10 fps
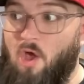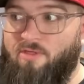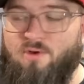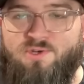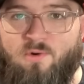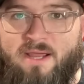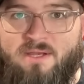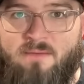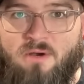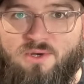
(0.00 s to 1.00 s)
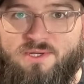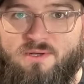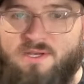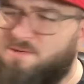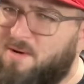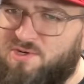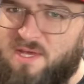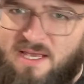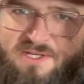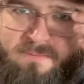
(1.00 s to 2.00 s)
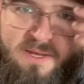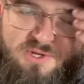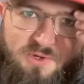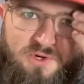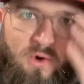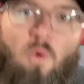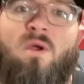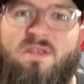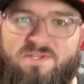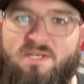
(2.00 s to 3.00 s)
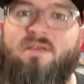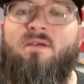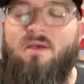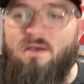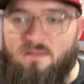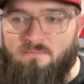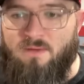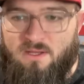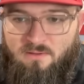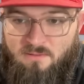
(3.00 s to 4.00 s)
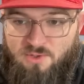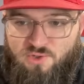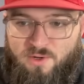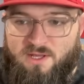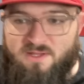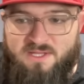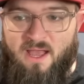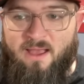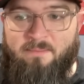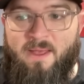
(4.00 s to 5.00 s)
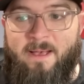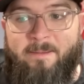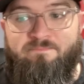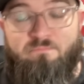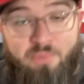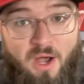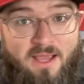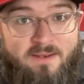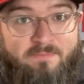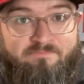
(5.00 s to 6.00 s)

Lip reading: Those are great numbers, especially against a pitch that you're going to see the majority of the time. But